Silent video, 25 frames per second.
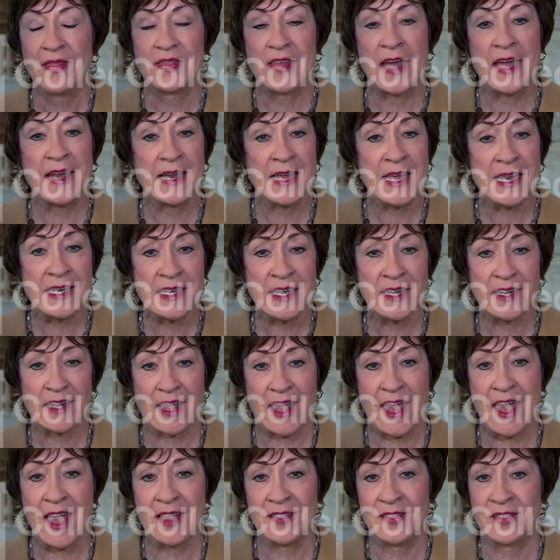that
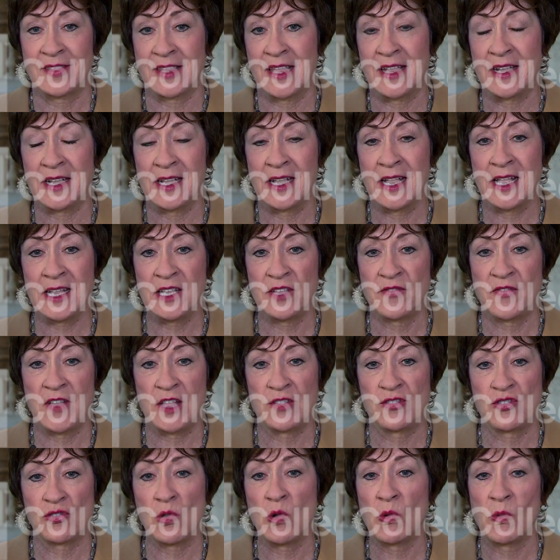indicates that an
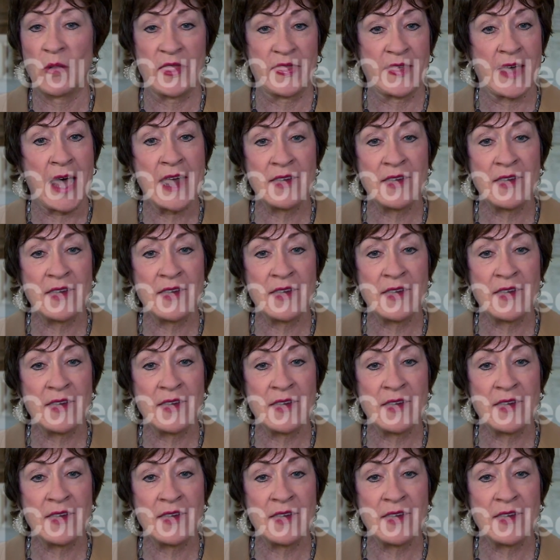individual with